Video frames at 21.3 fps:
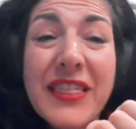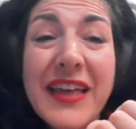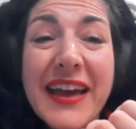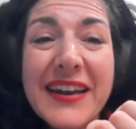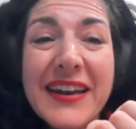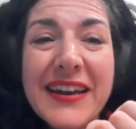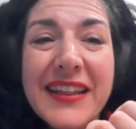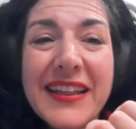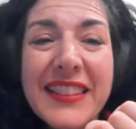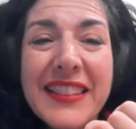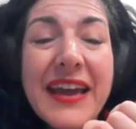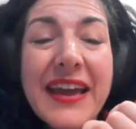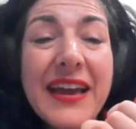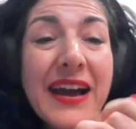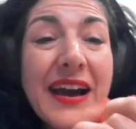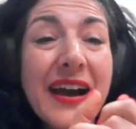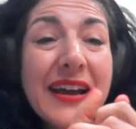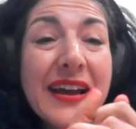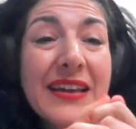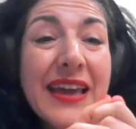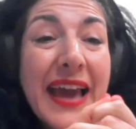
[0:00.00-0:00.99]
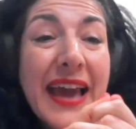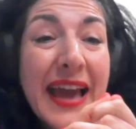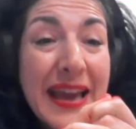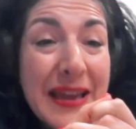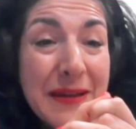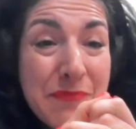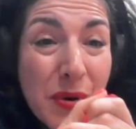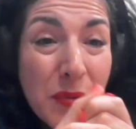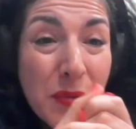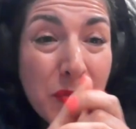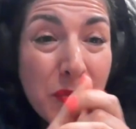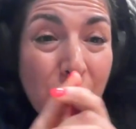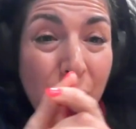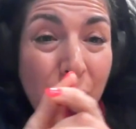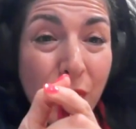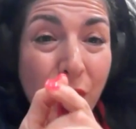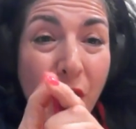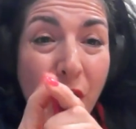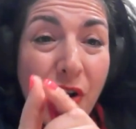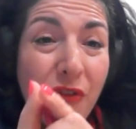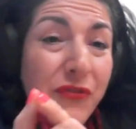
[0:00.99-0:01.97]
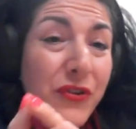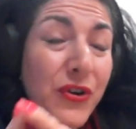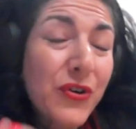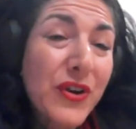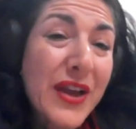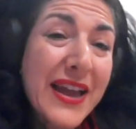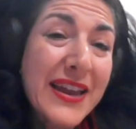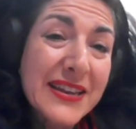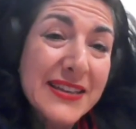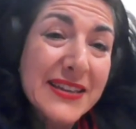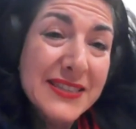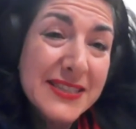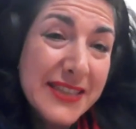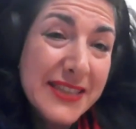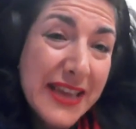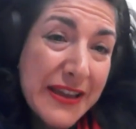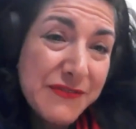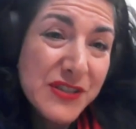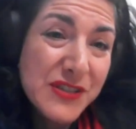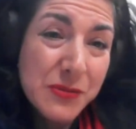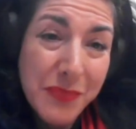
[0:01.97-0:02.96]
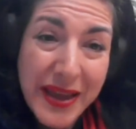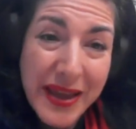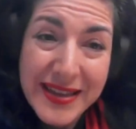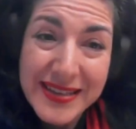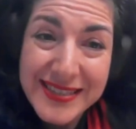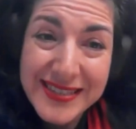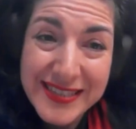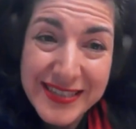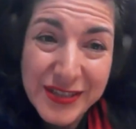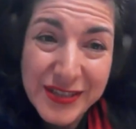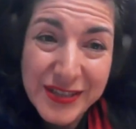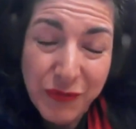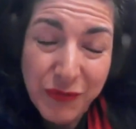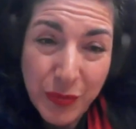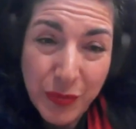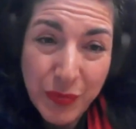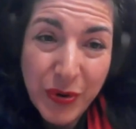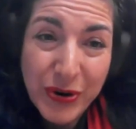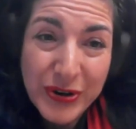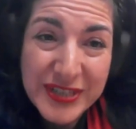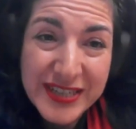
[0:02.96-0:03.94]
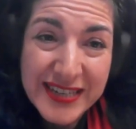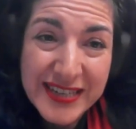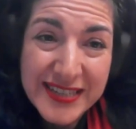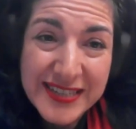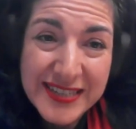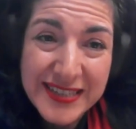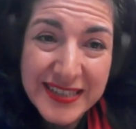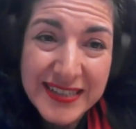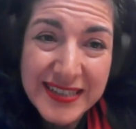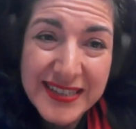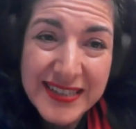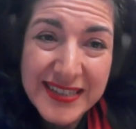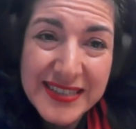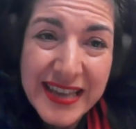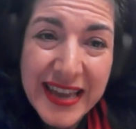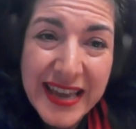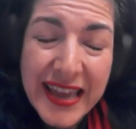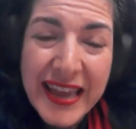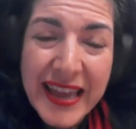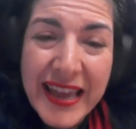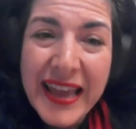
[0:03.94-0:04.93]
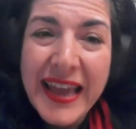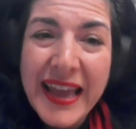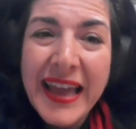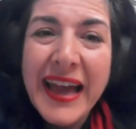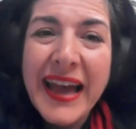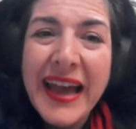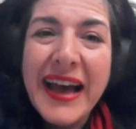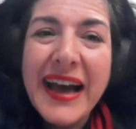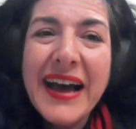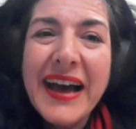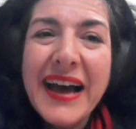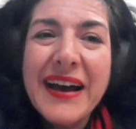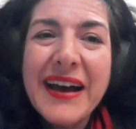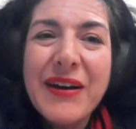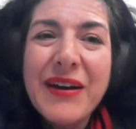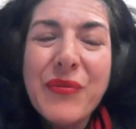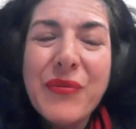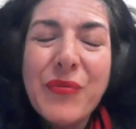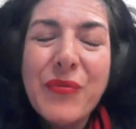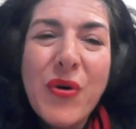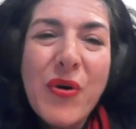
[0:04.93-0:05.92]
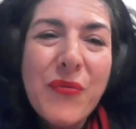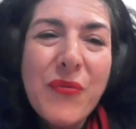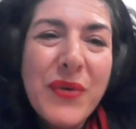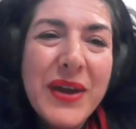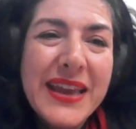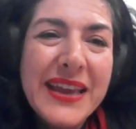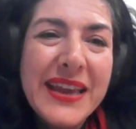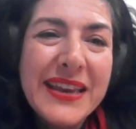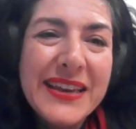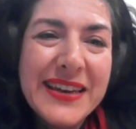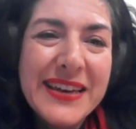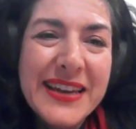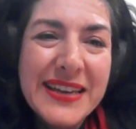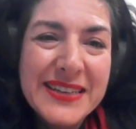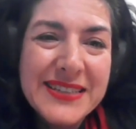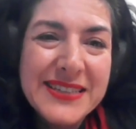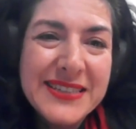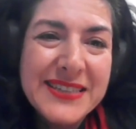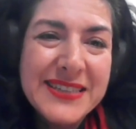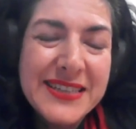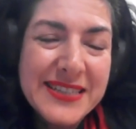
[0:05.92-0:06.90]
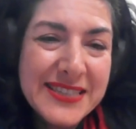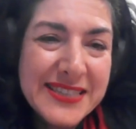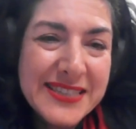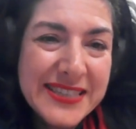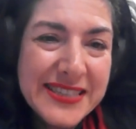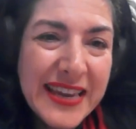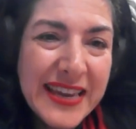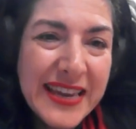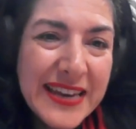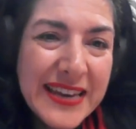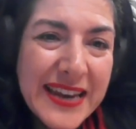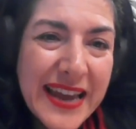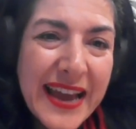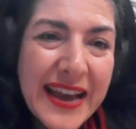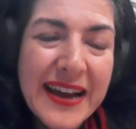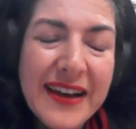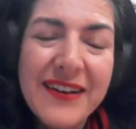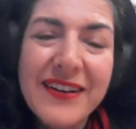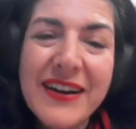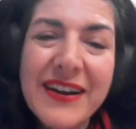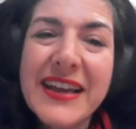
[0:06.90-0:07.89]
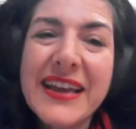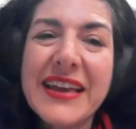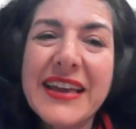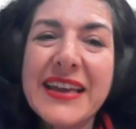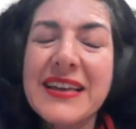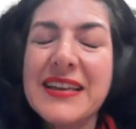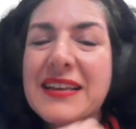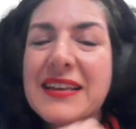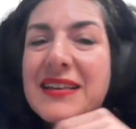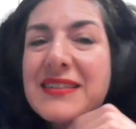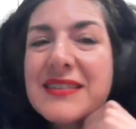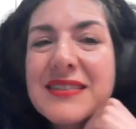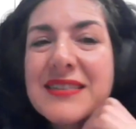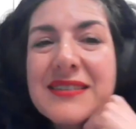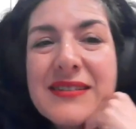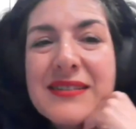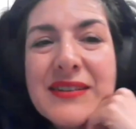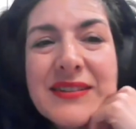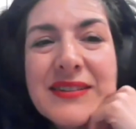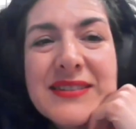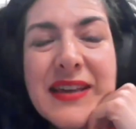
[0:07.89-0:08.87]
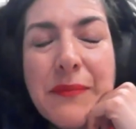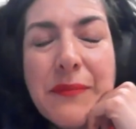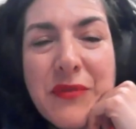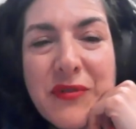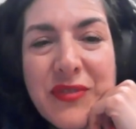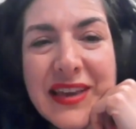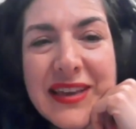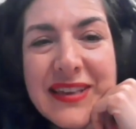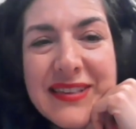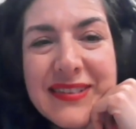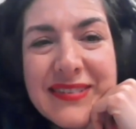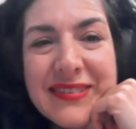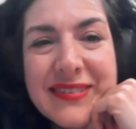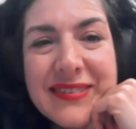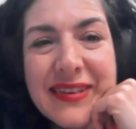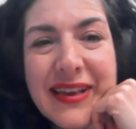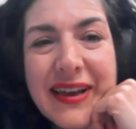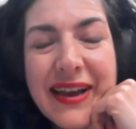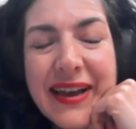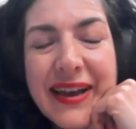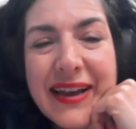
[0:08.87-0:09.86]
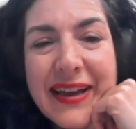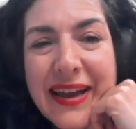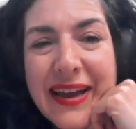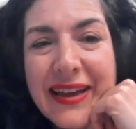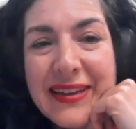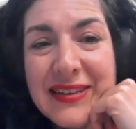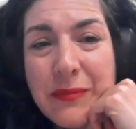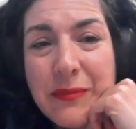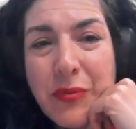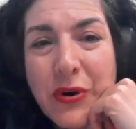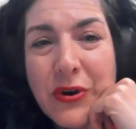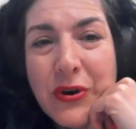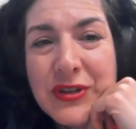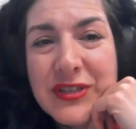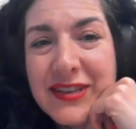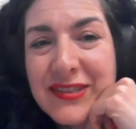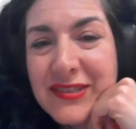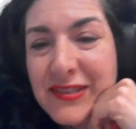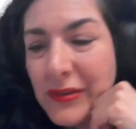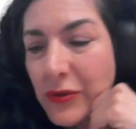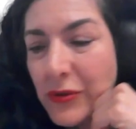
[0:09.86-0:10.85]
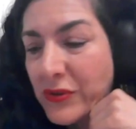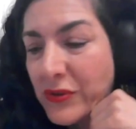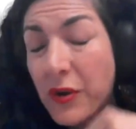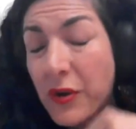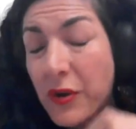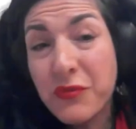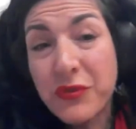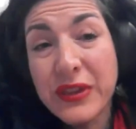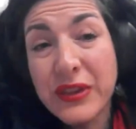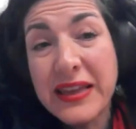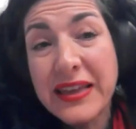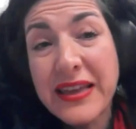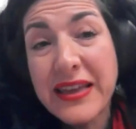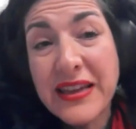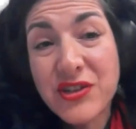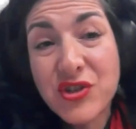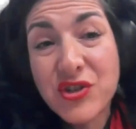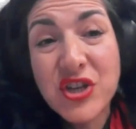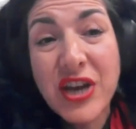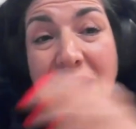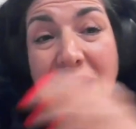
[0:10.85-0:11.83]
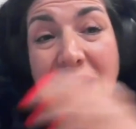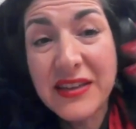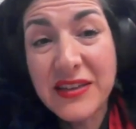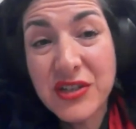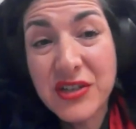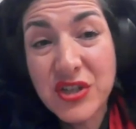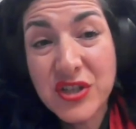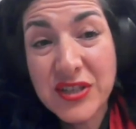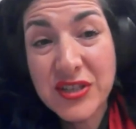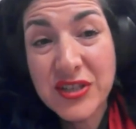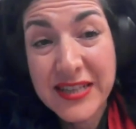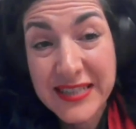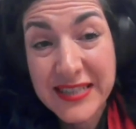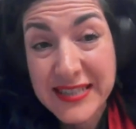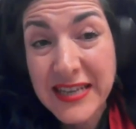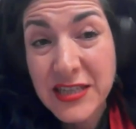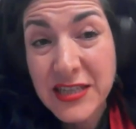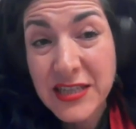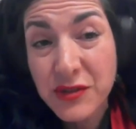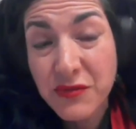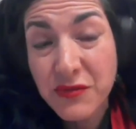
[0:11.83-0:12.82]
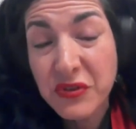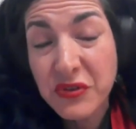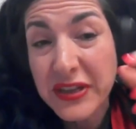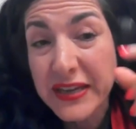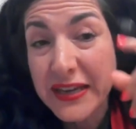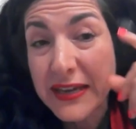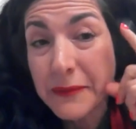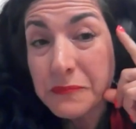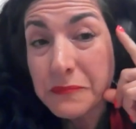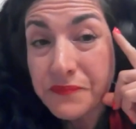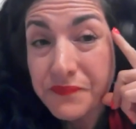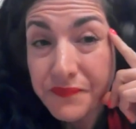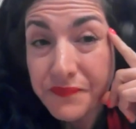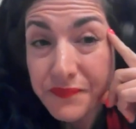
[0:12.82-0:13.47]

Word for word: that they are capable of creating safe spaces for protesters. Uh, what we need to see now is some of these uh, anti protest laws hopefully get challenged successfully